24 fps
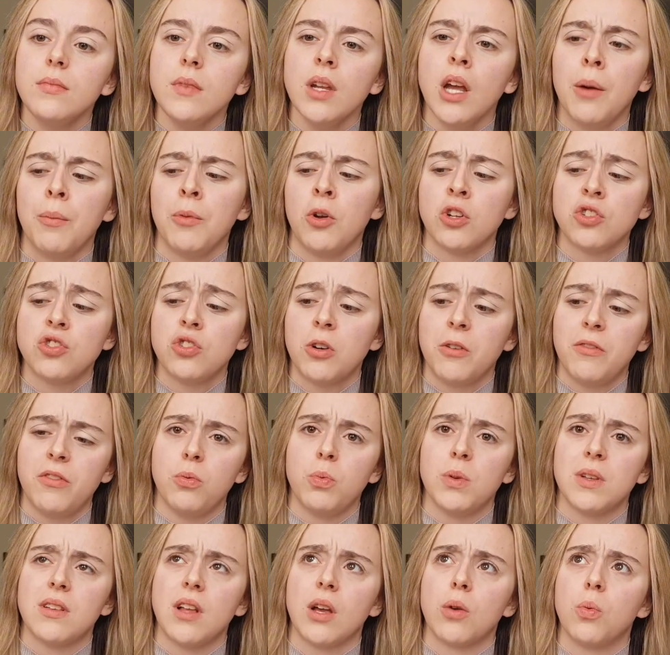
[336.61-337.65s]
I'm not sure if it
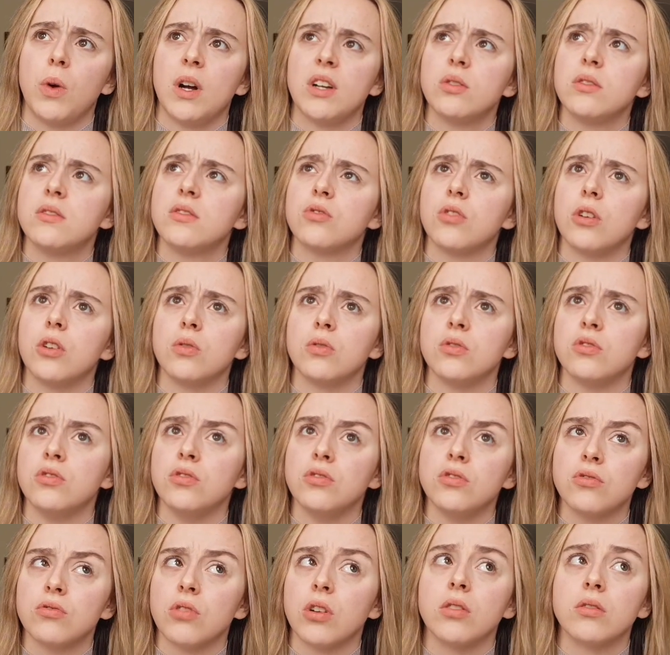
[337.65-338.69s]
was like 1 stroke or 2
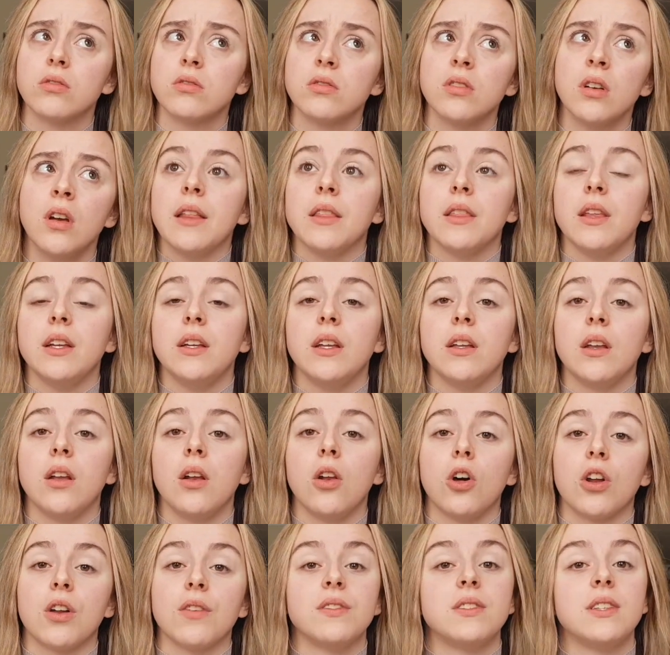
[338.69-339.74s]
strokes. And they did a
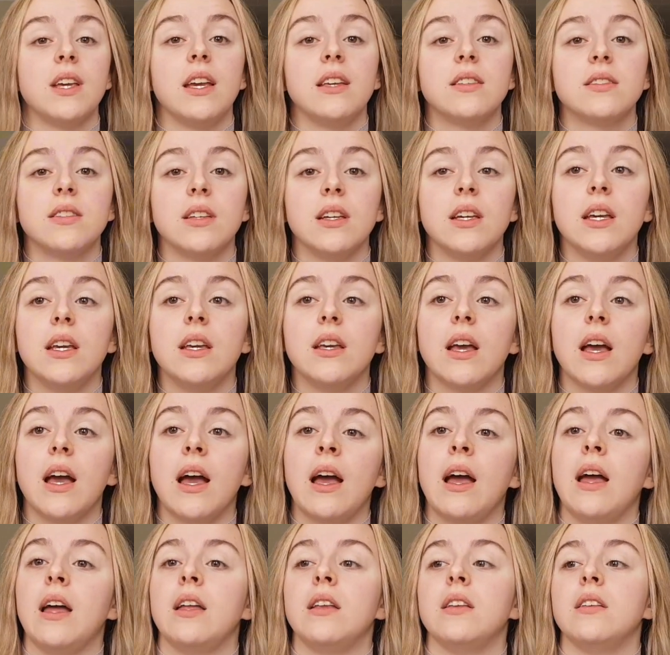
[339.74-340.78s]
lot of testing
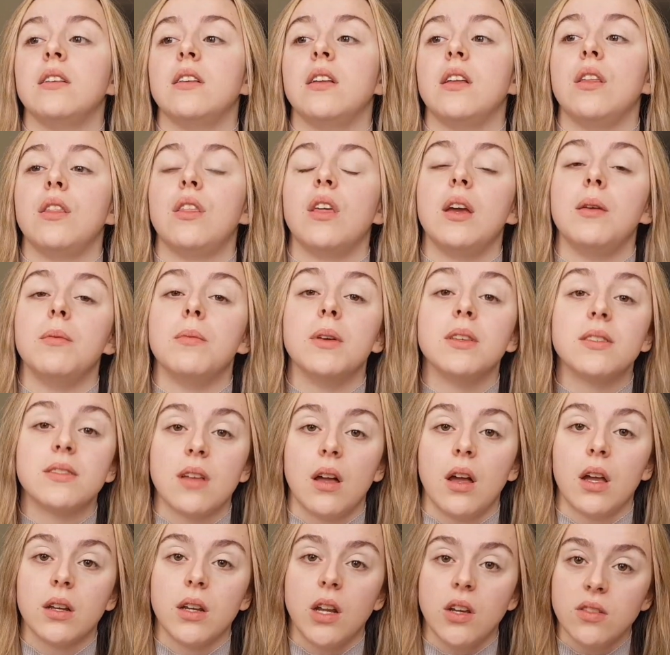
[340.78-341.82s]
and they
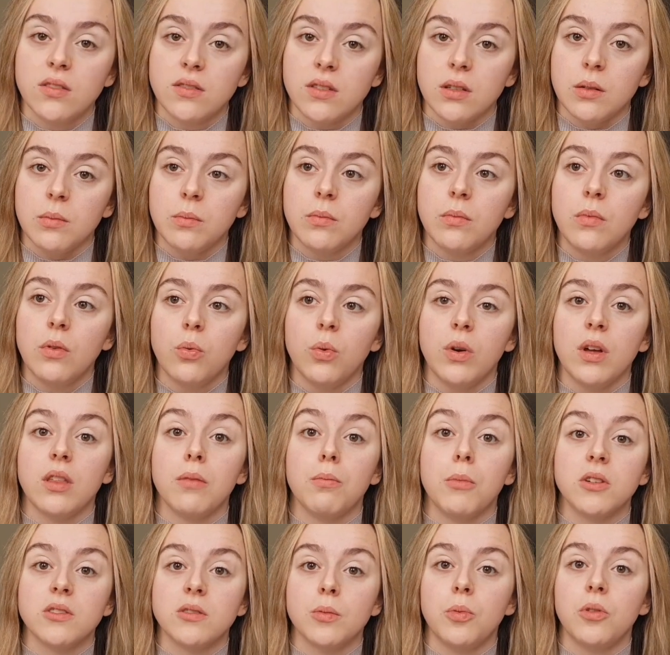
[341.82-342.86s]
misdiagnosed him with
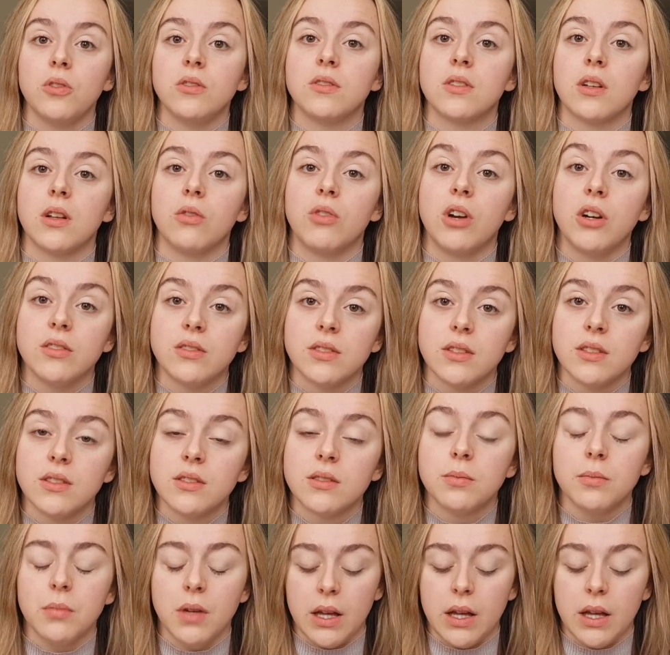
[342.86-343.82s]
multiple sclerosis.